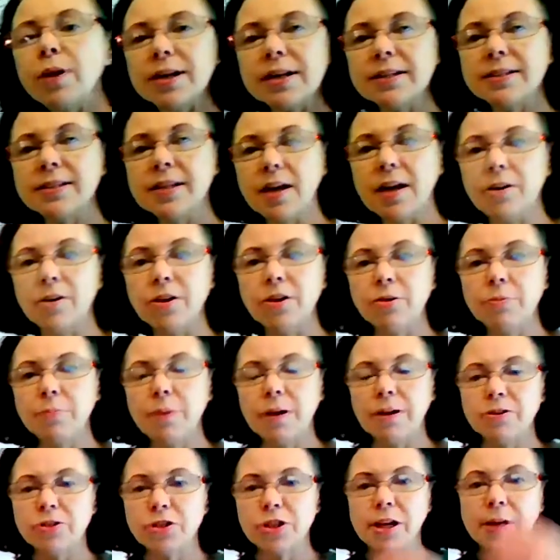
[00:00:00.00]
want to tell you
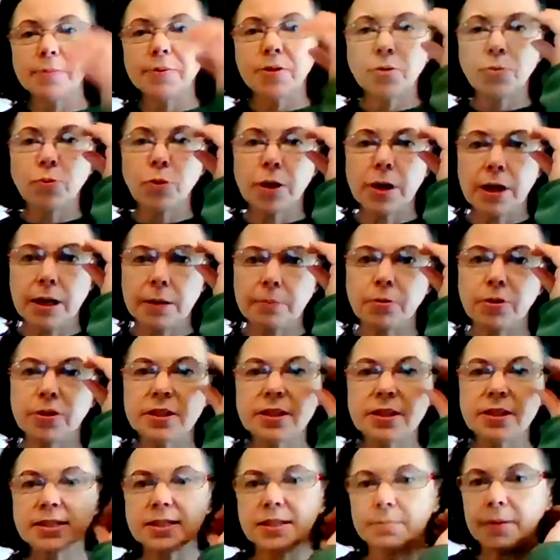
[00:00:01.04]
about chapter 1. I
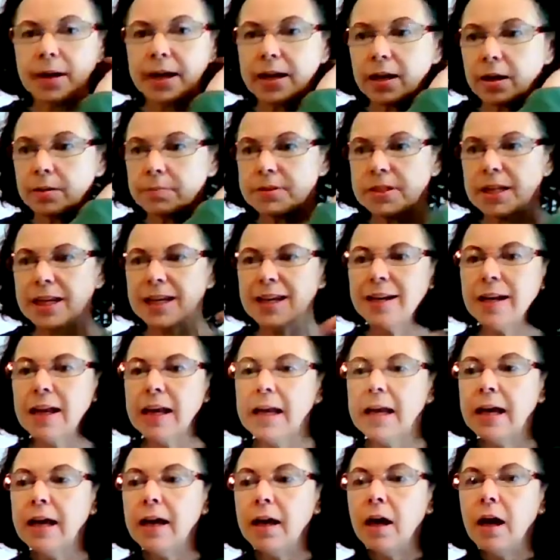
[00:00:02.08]
put this in my update.
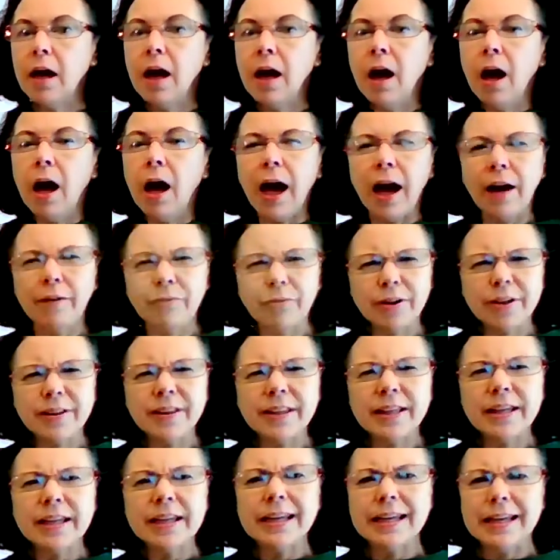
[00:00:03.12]

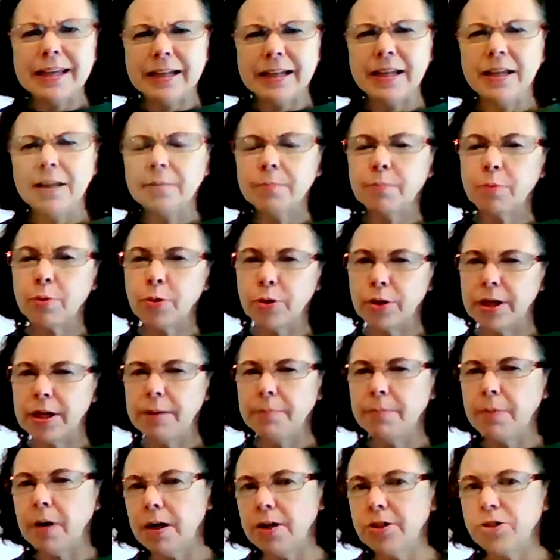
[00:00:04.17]
Everything in it
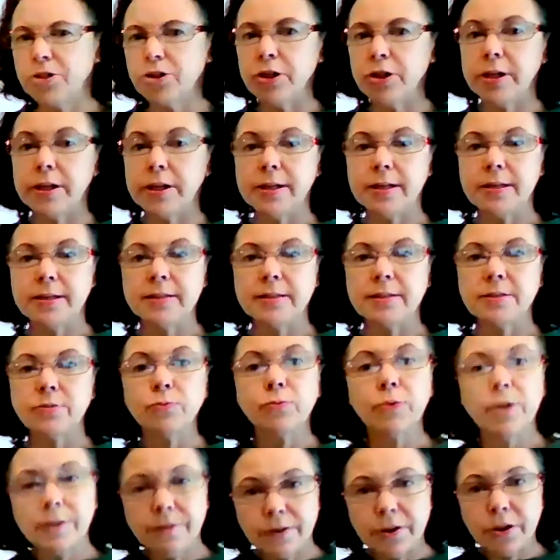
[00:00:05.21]
pretty much is
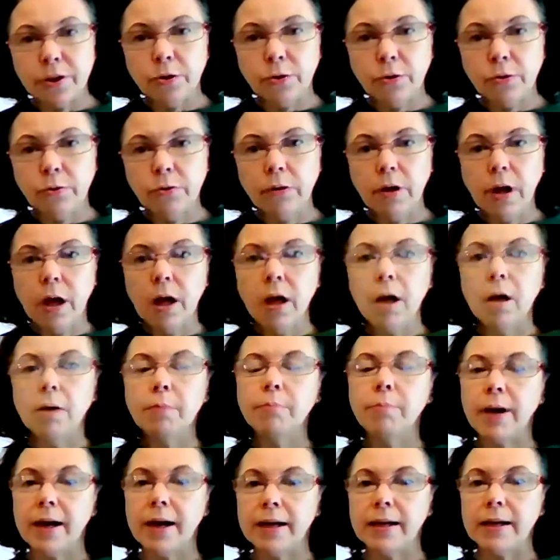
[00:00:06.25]
review,
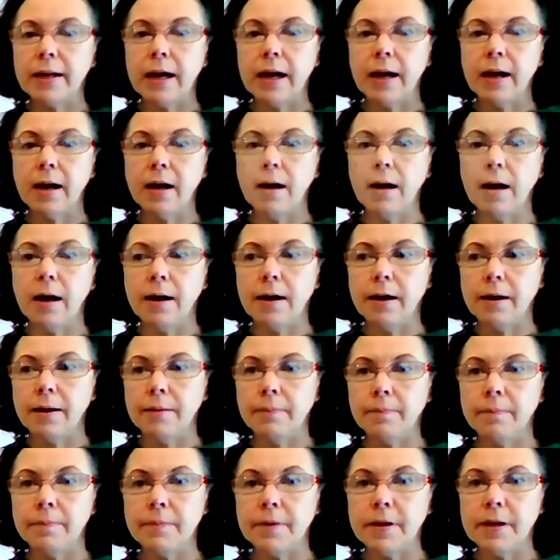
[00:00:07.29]
but
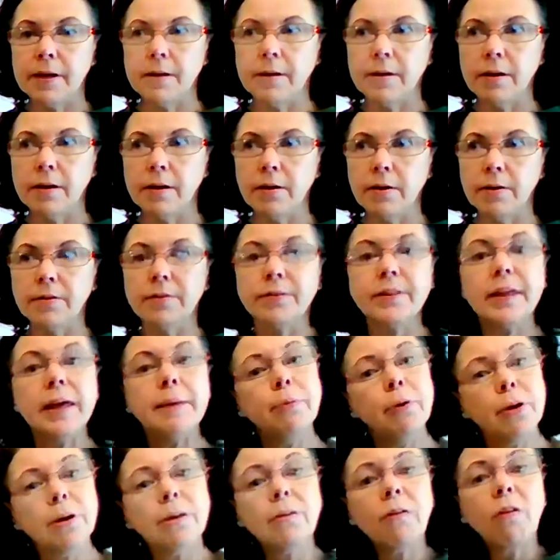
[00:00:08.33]
they
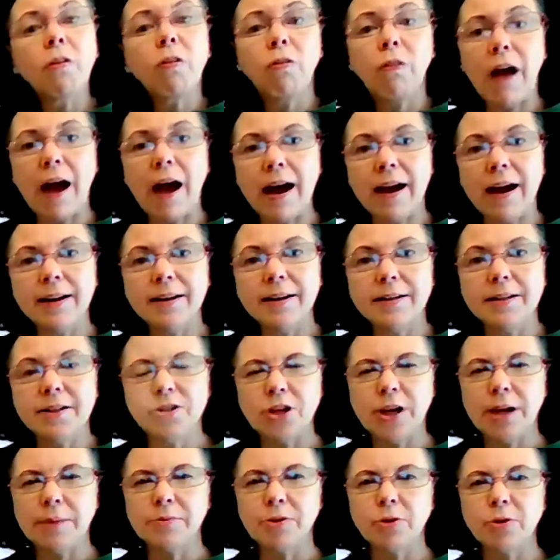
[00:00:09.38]
put a lot into
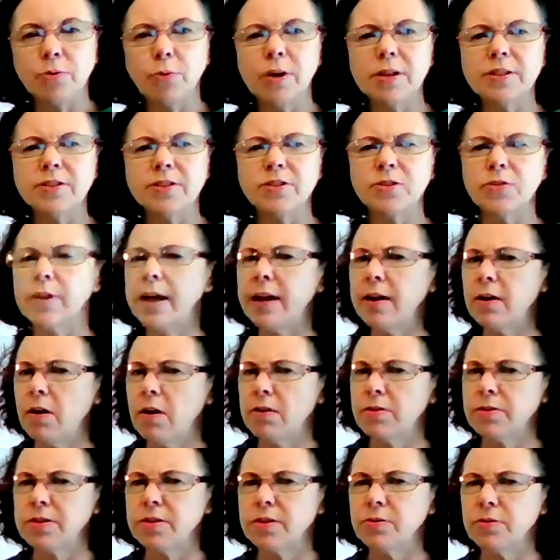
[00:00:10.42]
chapter 1, so that
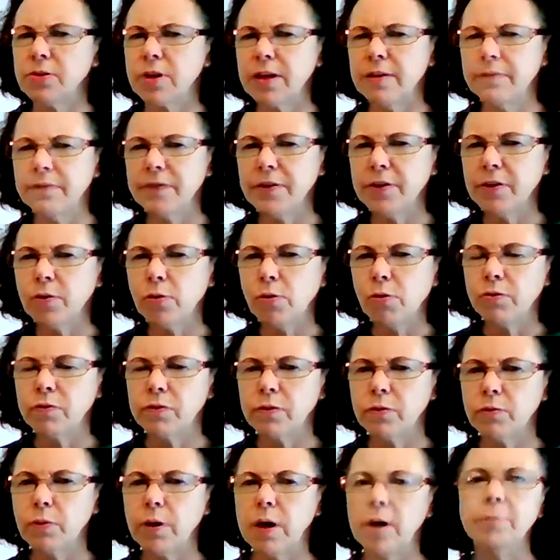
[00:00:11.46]
also can feel
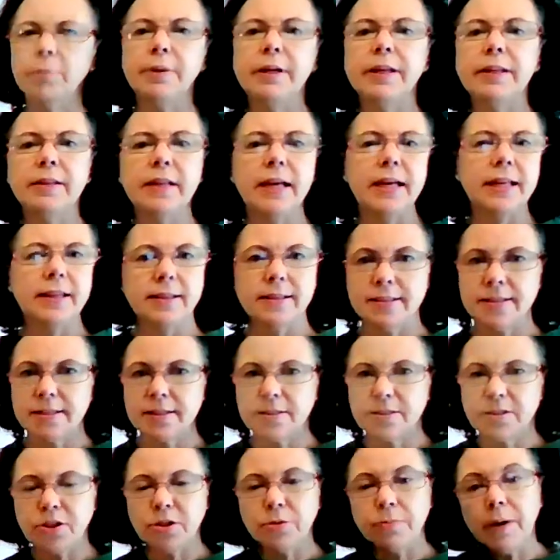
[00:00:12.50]
overwhelming, like this
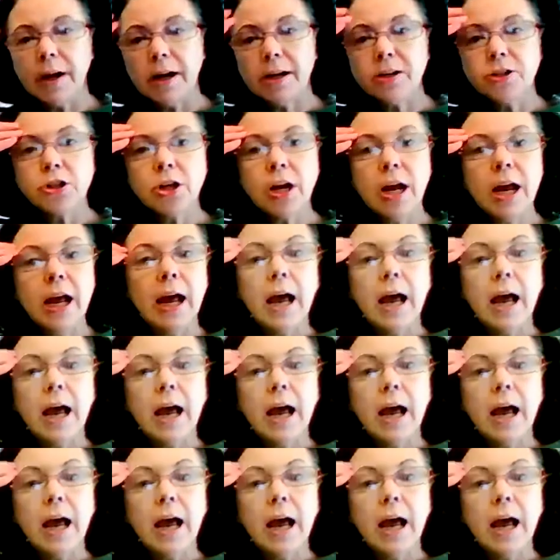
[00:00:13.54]
is too much.